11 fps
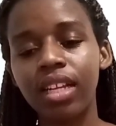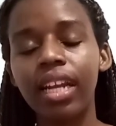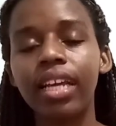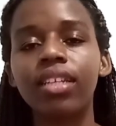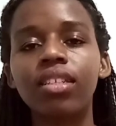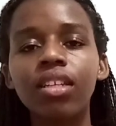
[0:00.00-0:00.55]

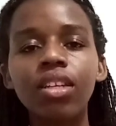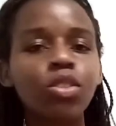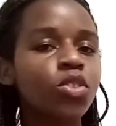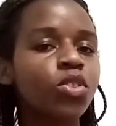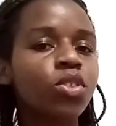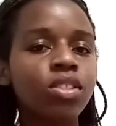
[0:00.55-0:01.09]
Like,
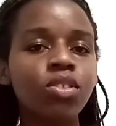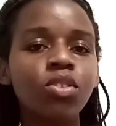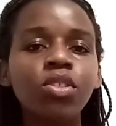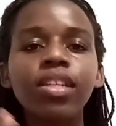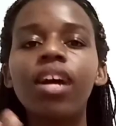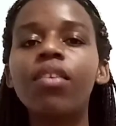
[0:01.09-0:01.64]
you
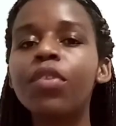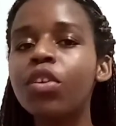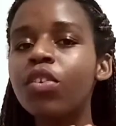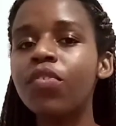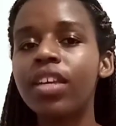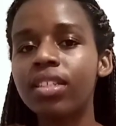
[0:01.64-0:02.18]
should cover your
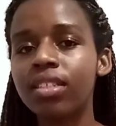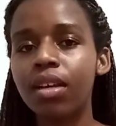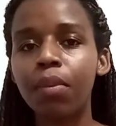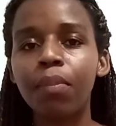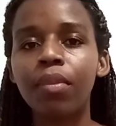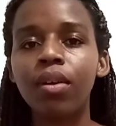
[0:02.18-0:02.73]
face up.